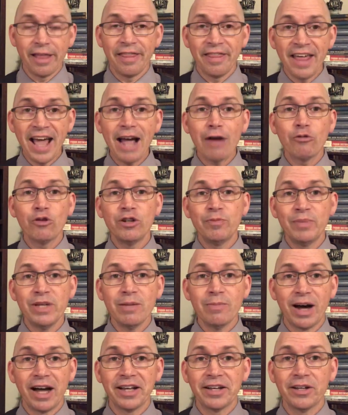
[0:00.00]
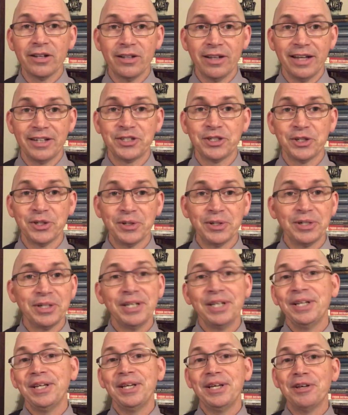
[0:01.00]
That would be my collection
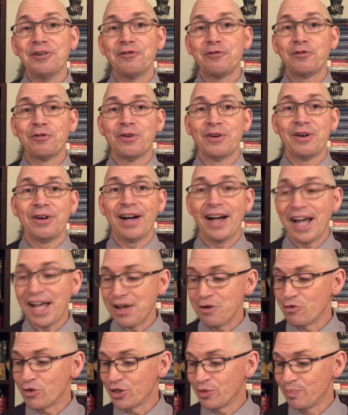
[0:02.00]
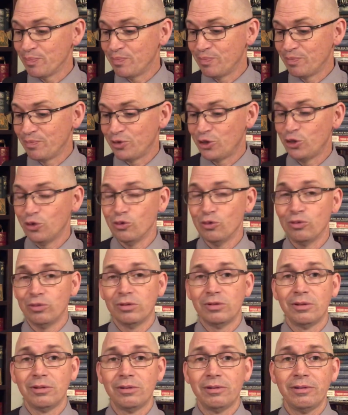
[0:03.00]
if I were to
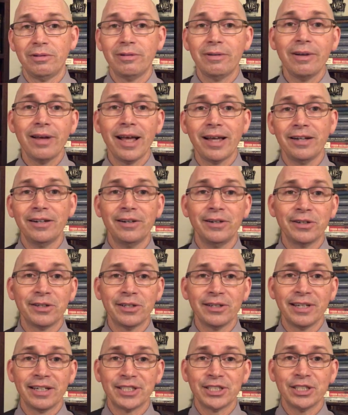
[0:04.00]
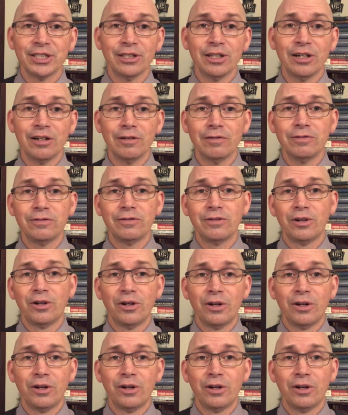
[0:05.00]
edit a collection of